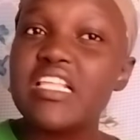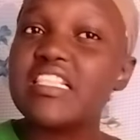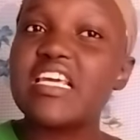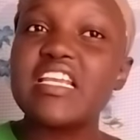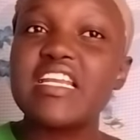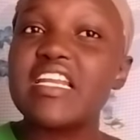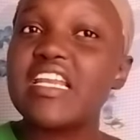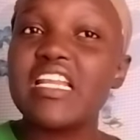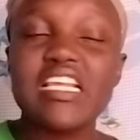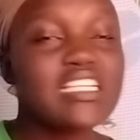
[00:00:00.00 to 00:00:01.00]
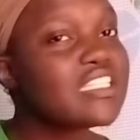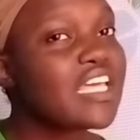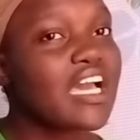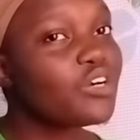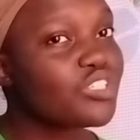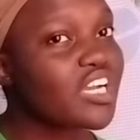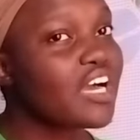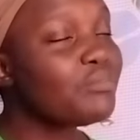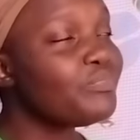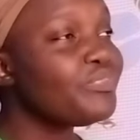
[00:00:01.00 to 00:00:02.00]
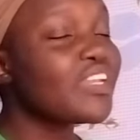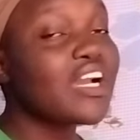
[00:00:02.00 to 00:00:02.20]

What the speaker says: then let the outcome